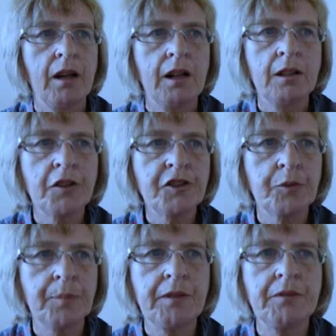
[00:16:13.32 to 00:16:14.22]
A lot
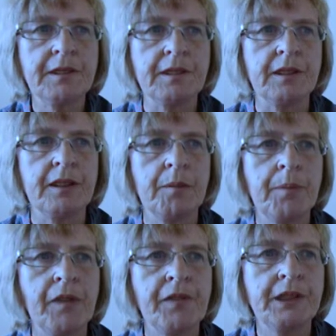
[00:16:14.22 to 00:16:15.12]
has been written
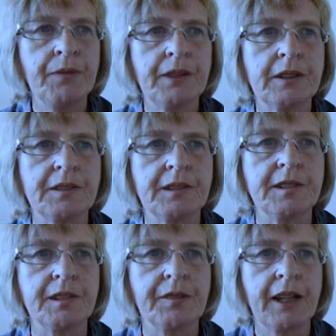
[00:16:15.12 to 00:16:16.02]
about the
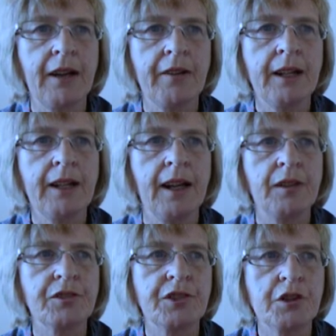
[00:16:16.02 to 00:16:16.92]
difficulties of carrying
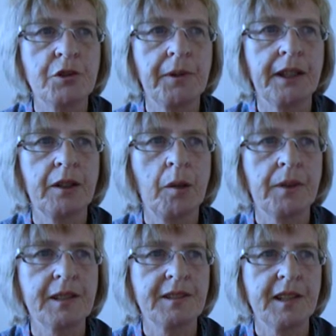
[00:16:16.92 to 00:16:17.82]
out
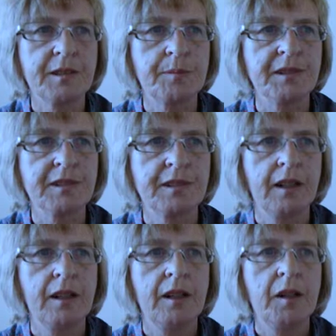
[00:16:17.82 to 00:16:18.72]
socio-economic assessments,
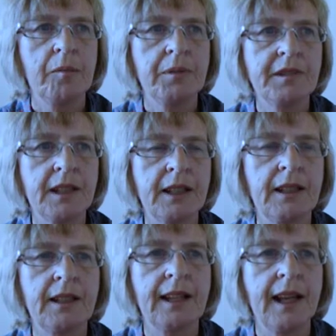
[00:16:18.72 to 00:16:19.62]

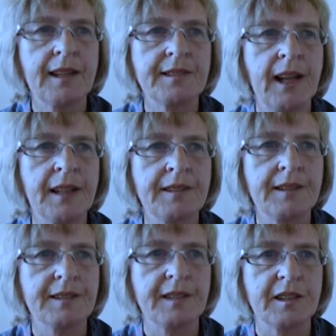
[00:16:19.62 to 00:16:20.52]
particularly
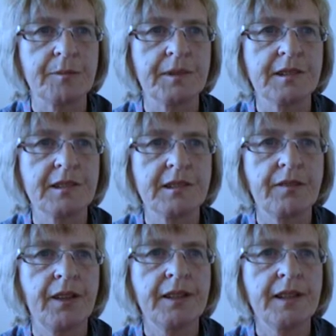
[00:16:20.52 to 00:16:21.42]
ex-ante assessments,
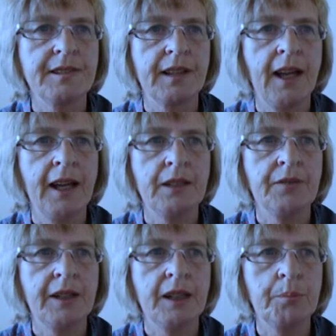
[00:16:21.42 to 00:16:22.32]
that is ahead
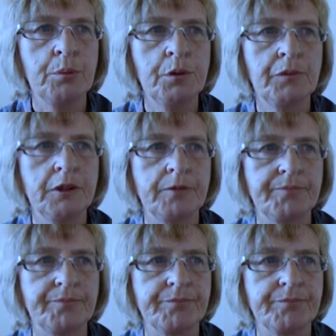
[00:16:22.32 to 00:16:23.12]
of any approval.